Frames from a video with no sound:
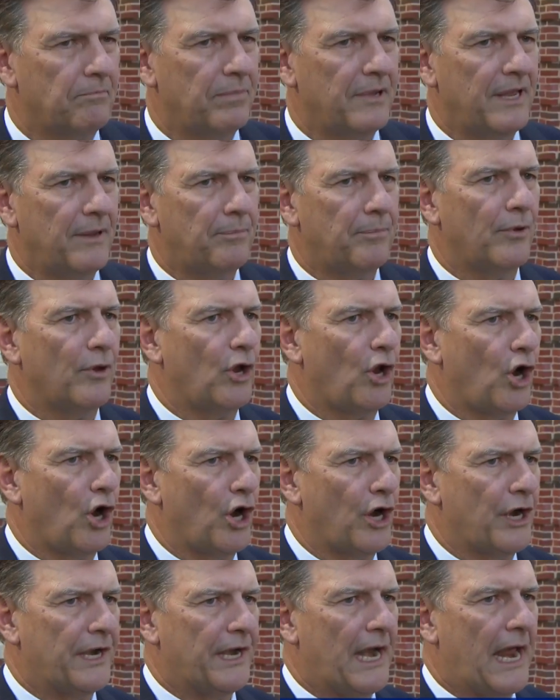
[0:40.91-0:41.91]
People
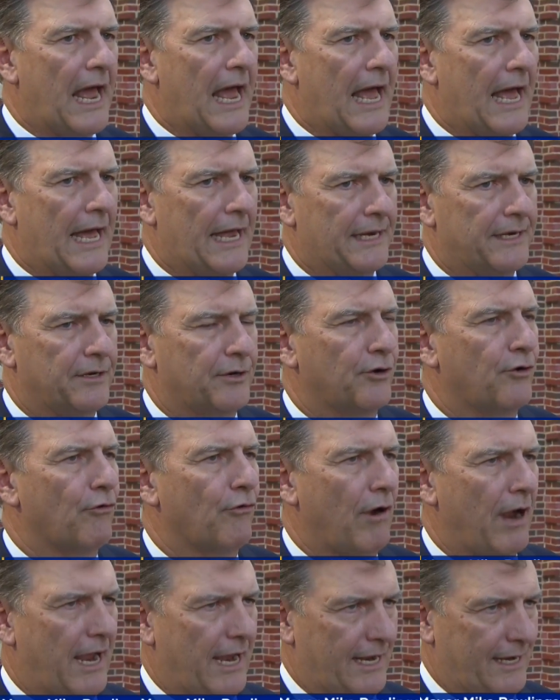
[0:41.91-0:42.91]
are not
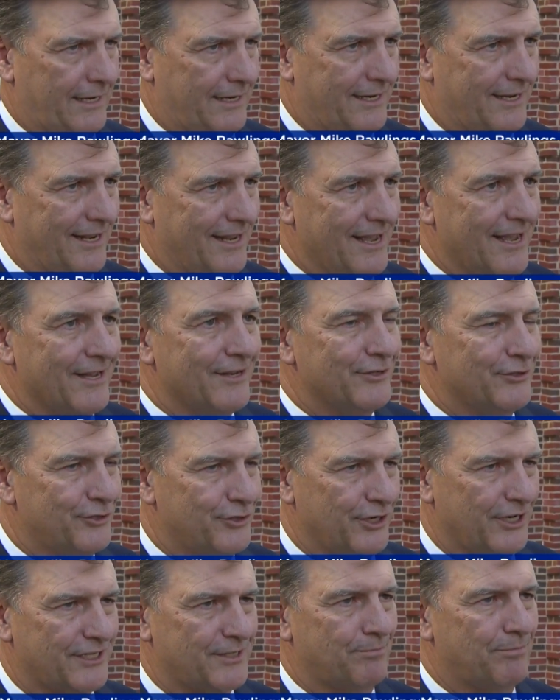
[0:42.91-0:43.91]
great
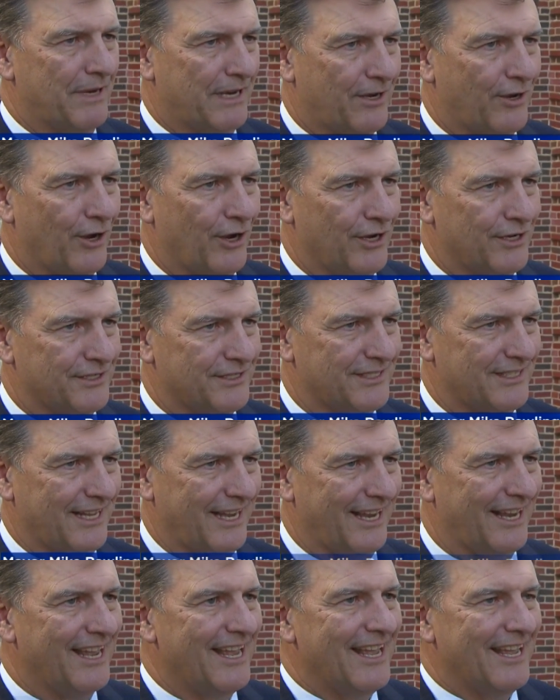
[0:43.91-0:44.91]
just because
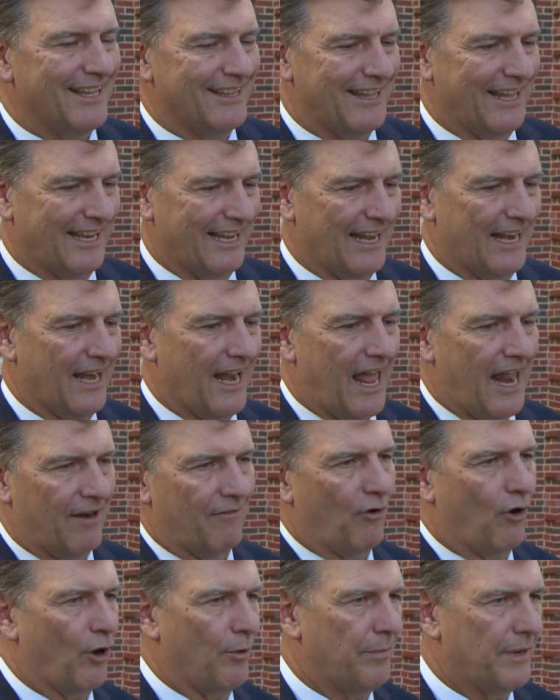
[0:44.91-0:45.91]
they get a lot of
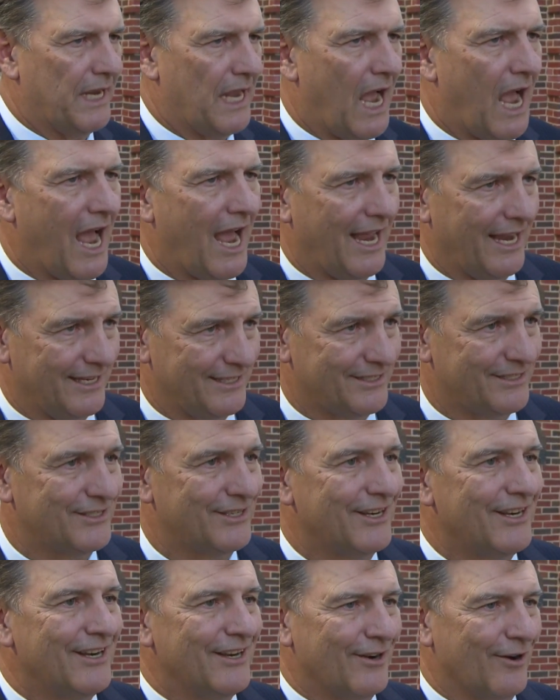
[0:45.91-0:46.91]
RBIs
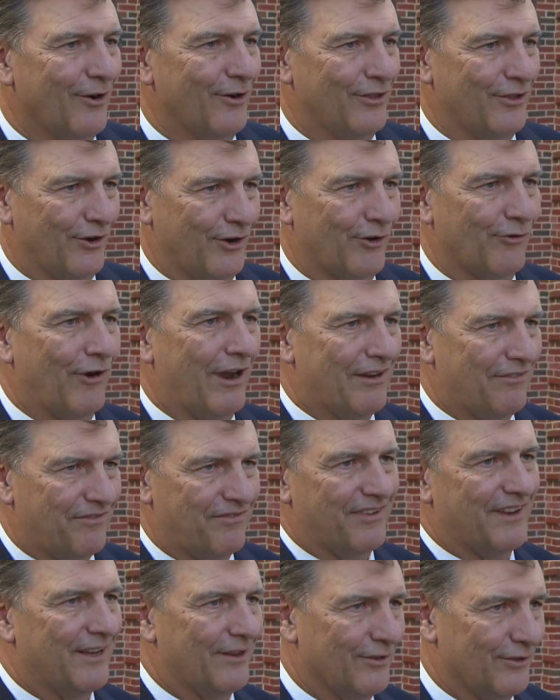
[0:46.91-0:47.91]
or they're great
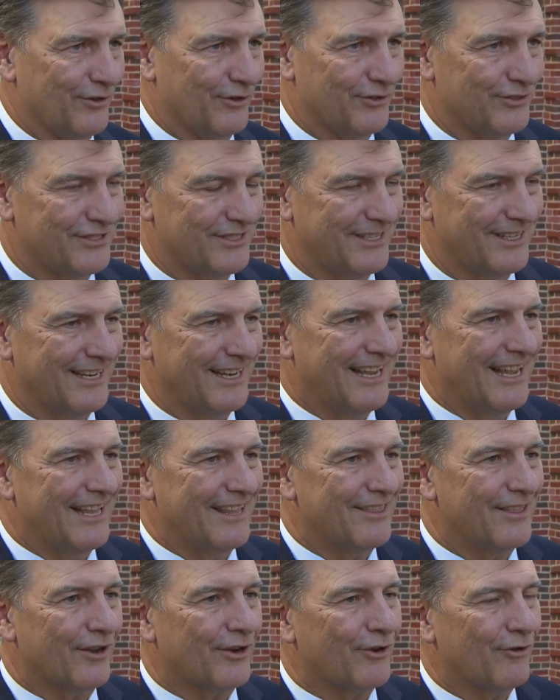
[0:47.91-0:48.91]
fielders.
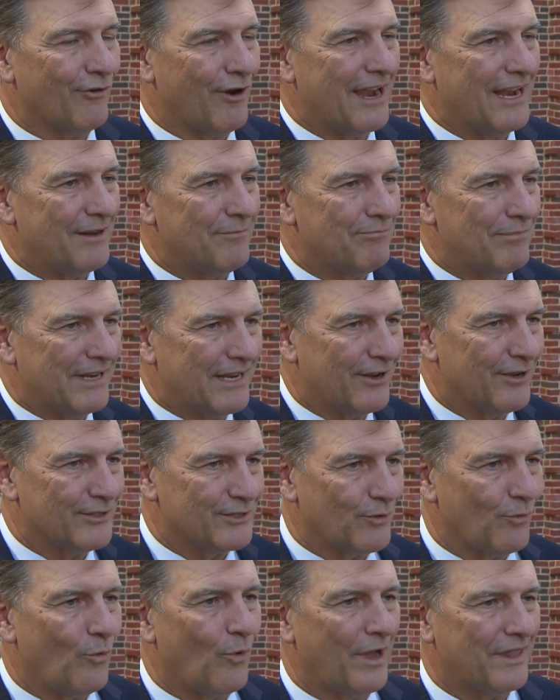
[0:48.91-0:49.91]
They're great because
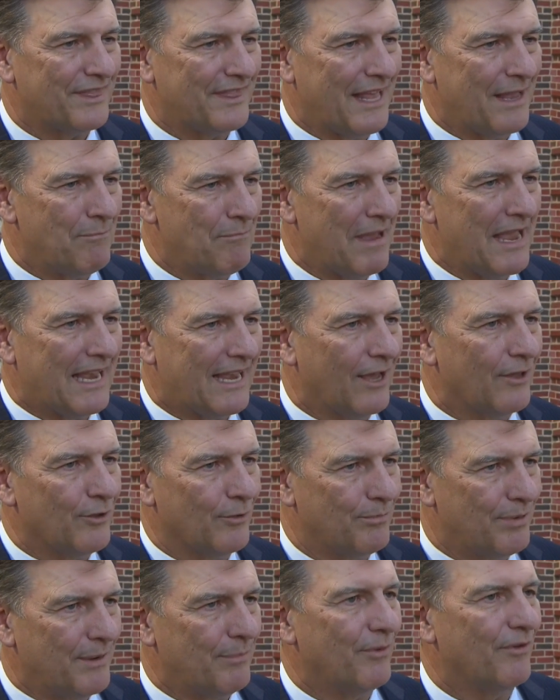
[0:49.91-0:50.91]
of what they make other
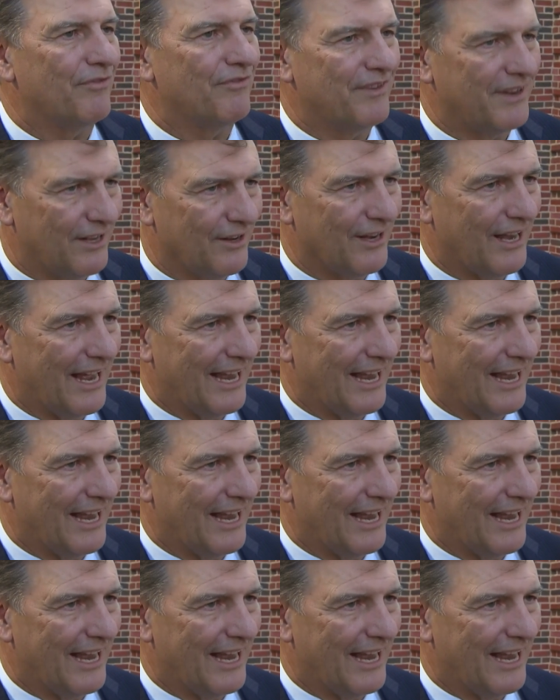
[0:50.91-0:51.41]
people feel